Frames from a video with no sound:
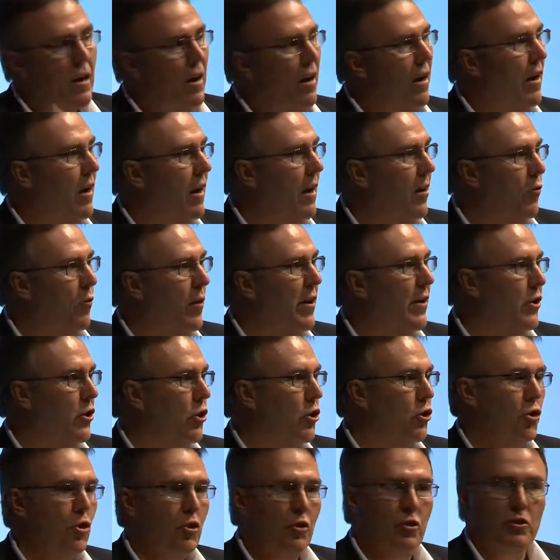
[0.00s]

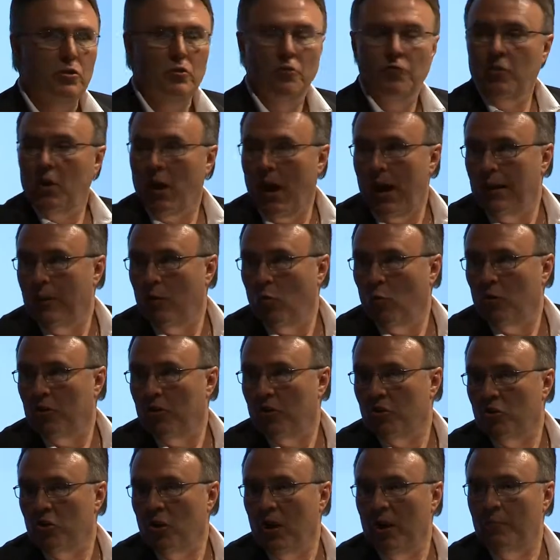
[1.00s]
renditions of kind of
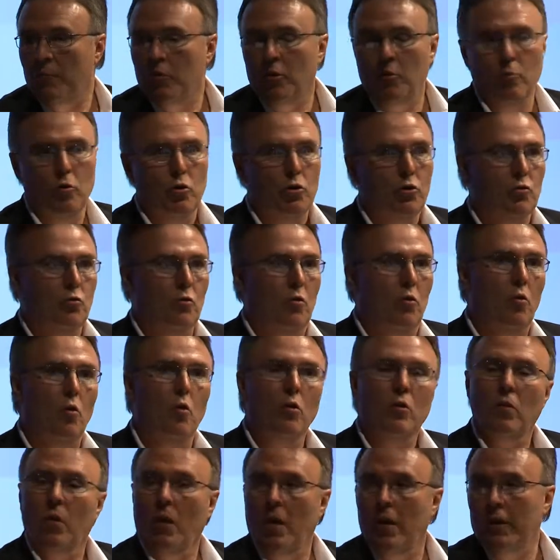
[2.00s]
what the Skype commercial
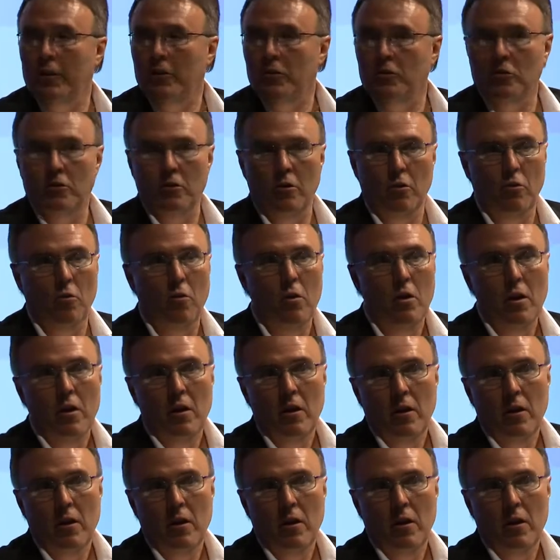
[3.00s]
looked like. So,